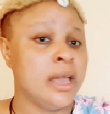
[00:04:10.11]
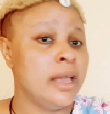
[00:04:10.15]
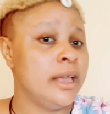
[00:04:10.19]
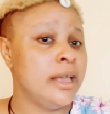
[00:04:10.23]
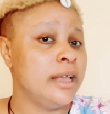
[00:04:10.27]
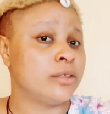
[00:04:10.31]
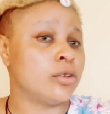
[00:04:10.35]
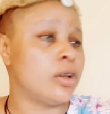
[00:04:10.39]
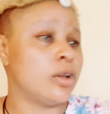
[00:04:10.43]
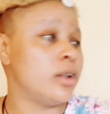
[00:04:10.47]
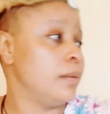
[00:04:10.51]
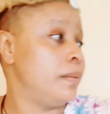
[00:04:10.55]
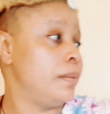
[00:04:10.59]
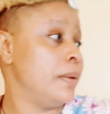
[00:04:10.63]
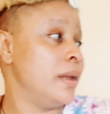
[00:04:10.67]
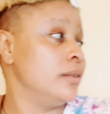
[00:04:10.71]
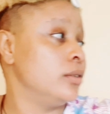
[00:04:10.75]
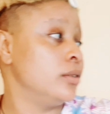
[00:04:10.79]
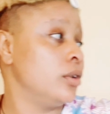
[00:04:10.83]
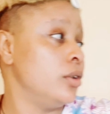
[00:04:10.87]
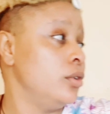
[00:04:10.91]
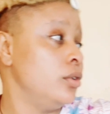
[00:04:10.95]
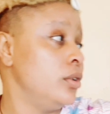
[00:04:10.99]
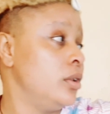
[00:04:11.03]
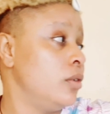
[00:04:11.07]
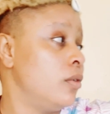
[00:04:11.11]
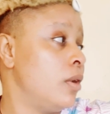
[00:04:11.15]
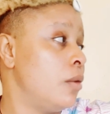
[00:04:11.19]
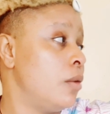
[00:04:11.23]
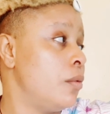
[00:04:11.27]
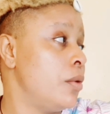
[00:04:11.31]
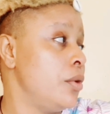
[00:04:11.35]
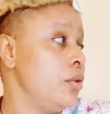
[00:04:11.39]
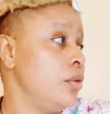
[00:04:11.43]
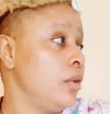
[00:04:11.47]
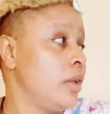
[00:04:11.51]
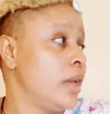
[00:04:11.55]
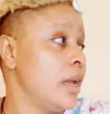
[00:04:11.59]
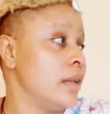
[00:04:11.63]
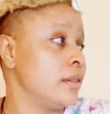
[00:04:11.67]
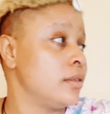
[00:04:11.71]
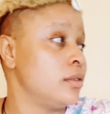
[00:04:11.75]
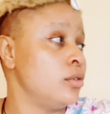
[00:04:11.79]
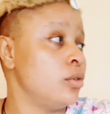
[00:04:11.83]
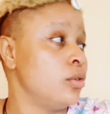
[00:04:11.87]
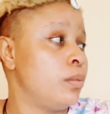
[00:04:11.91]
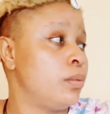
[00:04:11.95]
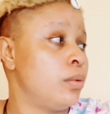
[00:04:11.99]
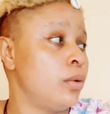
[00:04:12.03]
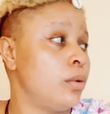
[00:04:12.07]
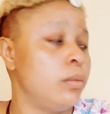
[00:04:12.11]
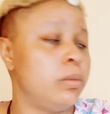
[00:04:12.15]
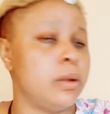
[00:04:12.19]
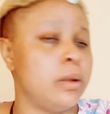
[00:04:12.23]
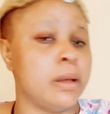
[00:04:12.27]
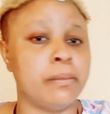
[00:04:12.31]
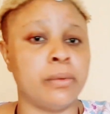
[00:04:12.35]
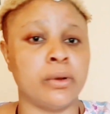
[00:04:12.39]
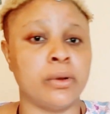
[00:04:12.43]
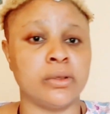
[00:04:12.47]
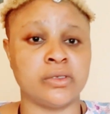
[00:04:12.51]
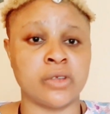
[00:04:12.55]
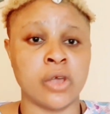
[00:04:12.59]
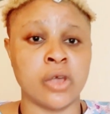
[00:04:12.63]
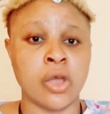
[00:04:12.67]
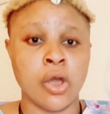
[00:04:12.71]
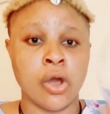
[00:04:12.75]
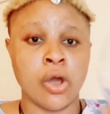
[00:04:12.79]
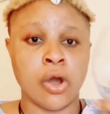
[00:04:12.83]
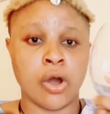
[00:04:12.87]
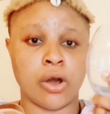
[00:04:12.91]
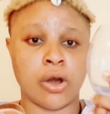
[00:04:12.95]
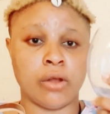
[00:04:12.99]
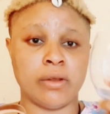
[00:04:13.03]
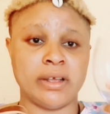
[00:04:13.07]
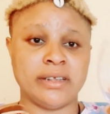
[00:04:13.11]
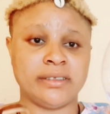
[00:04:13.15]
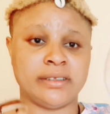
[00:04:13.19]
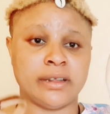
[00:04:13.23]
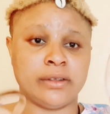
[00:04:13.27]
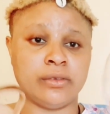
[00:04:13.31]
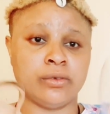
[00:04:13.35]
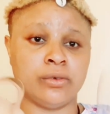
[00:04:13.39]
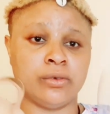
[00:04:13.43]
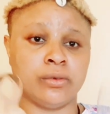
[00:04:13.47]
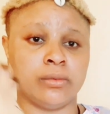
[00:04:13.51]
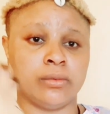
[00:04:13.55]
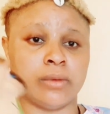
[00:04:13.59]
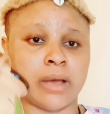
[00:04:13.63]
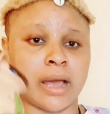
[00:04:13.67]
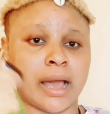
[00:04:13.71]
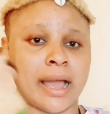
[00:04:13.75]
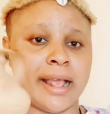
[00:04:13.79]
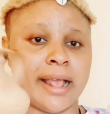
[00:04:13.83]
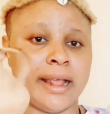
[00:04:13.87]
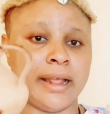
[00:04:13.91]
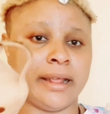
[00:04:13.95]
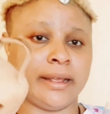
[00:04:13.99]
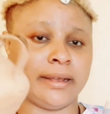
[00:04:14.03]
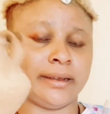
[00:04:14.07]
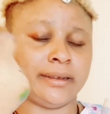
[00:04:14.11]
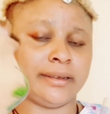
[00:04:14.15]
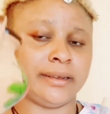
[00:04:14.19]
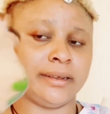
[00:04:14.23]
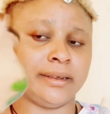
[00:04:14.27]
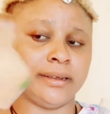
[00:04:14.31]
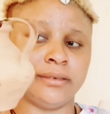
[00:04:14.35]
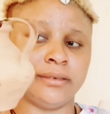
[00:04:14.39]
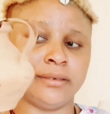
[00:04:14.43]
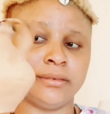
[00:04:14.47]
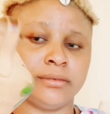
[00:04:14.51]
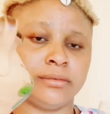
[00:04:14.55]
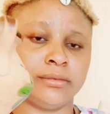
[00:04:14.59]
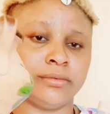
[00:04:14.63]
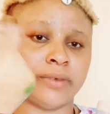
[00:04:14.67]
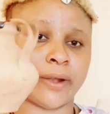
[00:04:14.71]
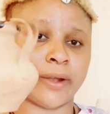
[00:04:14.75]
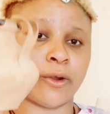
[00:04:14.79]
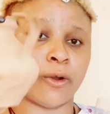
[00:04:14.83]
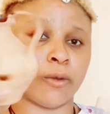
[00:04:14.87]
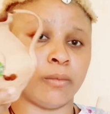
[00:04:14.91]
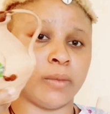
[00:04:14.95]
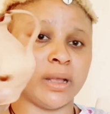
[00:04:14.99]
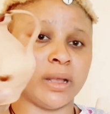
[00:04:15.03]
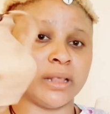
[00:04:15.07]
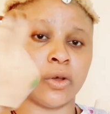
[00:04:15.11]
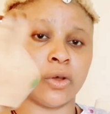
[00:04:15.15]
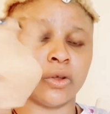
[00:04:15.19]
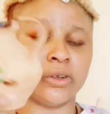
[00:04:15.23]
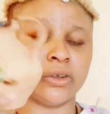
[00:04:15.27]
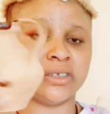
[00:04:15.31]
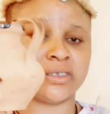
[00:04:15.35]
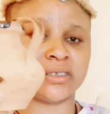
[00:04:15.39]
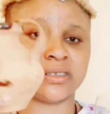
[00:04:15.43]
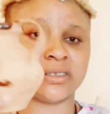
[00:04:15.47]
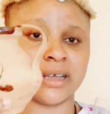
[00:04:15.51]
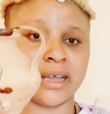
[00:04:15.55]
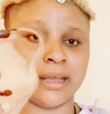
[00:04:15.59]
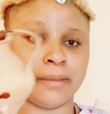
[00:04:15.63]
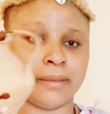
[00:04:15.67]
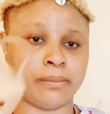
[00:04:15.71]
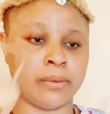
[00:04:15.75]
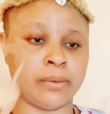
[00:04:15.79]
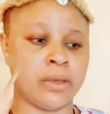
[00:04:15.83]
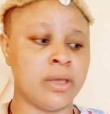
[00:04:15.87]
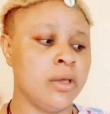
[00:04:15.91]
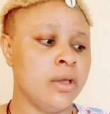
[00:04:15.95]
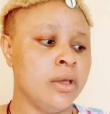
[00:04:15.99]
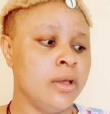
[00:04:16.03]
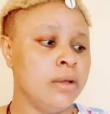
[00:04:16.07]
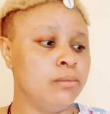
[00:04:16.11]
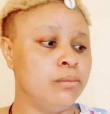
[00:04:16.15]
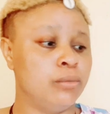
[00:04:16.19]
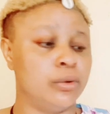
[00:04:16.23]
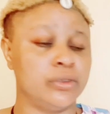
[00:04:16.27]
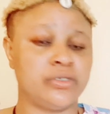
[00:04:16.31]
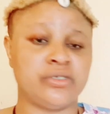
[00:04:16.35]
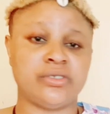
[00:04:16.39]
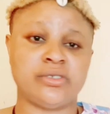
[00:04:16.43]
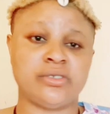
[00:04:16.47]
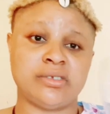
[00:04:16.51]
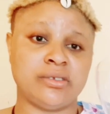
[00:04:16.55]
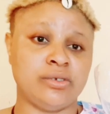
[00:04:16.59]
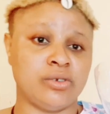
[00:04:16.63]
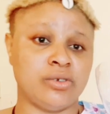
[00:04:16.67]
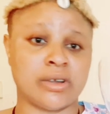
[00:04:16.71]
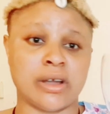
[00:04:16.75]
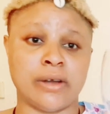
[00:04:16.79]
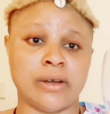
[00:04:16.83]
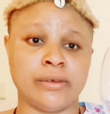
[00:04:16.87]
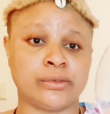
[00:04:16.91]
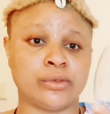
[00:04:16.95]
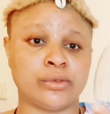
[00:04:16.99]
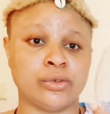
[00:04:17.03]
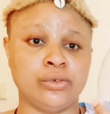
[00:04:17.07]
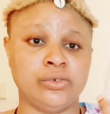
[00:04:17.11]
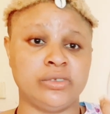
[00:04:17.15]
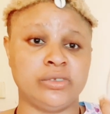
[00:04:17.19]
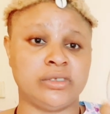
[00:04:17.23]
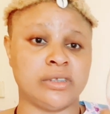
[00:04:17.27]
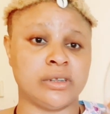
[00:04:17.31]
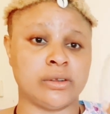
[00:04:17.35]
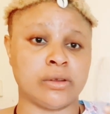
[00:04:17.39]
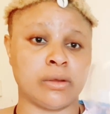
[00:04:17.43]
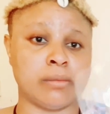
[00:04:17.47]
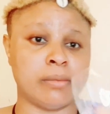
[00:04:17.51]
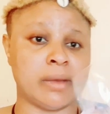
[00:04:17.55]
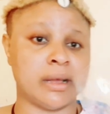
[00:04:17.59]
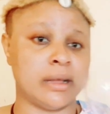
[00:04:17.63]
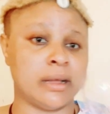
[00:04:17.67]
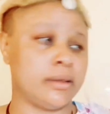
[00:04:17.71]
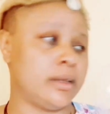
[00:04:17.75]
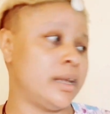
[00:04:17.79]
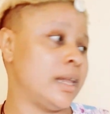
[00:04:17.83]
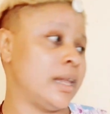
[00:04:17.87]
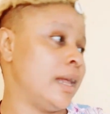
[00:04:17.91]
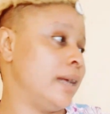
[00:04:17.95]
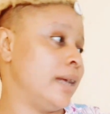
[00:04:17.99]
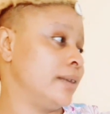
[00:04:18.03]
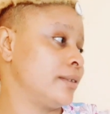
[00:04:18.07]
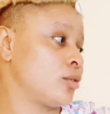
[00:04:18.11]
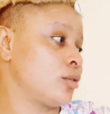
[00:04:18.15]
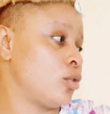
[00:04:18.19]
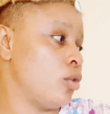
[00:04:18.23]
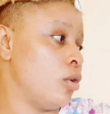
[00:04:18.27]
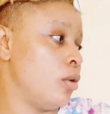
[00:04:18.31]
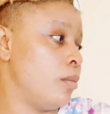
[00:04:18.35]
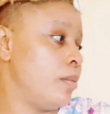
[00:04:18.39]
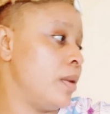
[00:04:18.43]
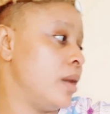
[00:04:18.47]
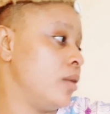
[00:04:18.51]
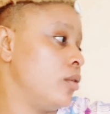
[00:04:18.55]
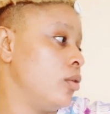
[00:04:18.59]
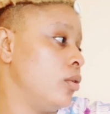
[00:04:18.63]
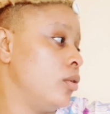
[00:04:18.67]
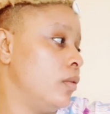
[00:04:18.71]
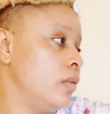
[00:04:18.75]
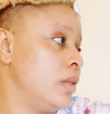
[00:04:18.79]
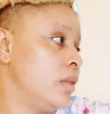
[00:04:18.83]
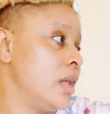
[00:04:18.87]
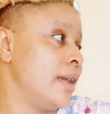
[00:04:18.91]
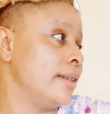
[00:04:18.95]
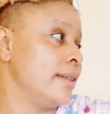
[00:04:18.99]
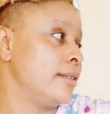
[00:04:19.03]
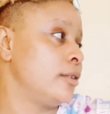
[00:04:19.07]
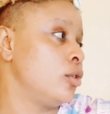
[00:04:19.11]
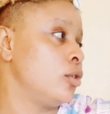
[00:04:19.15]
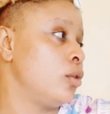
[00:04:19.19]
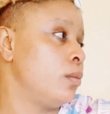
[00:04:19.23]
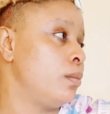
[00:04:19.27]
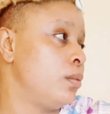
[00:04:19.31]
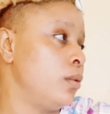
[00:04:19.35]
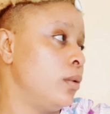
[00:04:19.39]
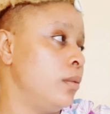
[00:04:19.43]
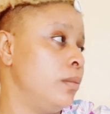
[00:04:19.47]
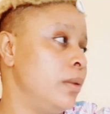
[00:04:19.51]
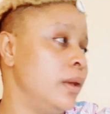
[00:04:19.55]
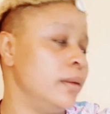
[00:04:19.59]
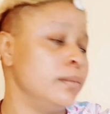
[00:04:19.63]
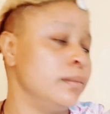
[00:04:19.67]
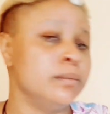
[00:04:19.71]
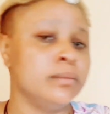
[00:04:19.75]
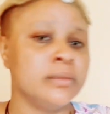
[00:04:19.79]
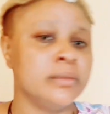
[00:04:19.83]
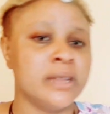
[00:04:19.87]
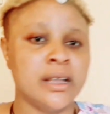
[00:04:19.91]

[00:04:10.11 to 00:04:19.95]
It all depends on you. The one where you get, no problem, but always, you know, I recommend all this type, but you can also use the normal glass cup and all of that, no problem.